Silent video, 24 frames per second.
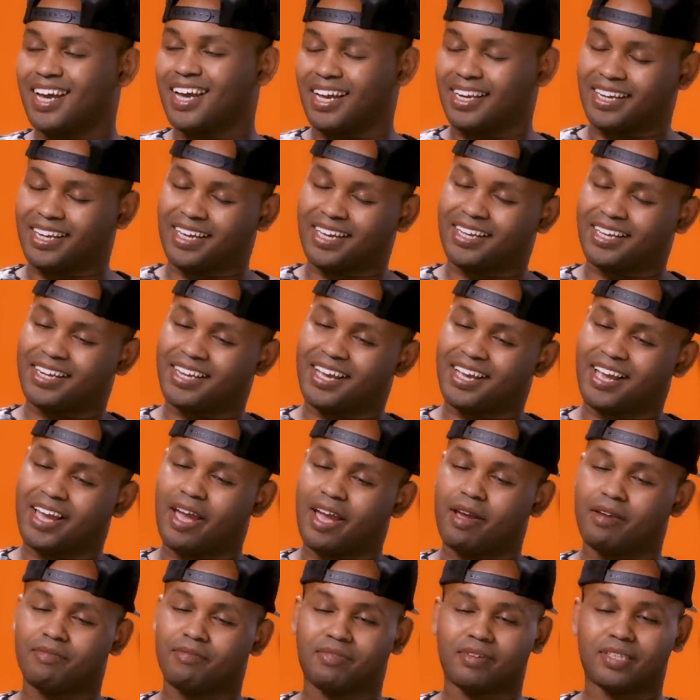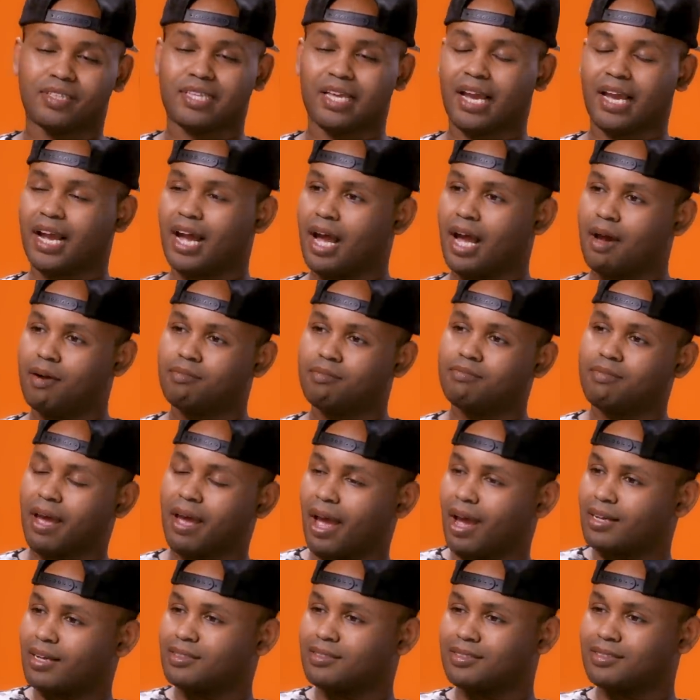I did. Everything. I'm
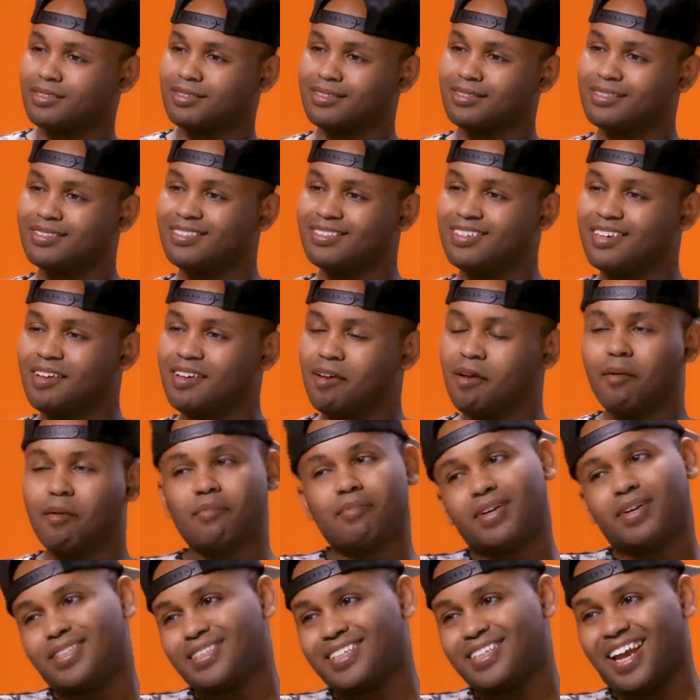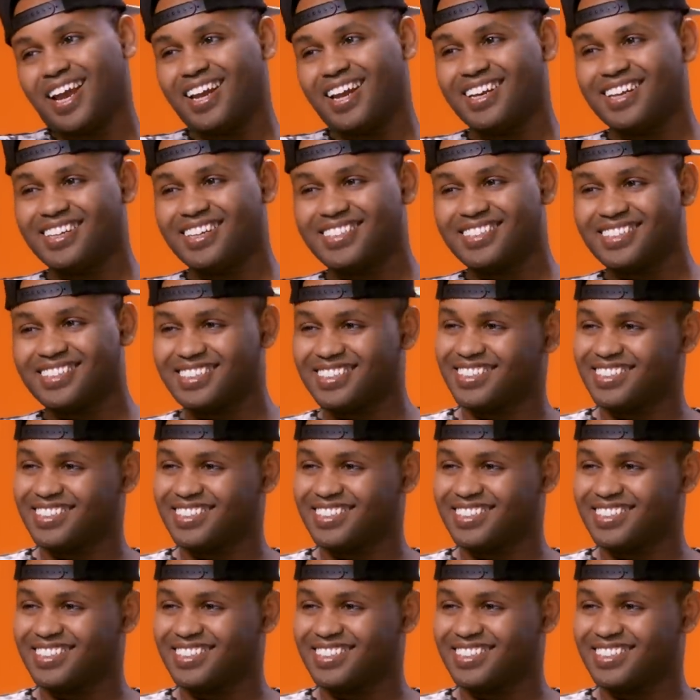back to Mercedes.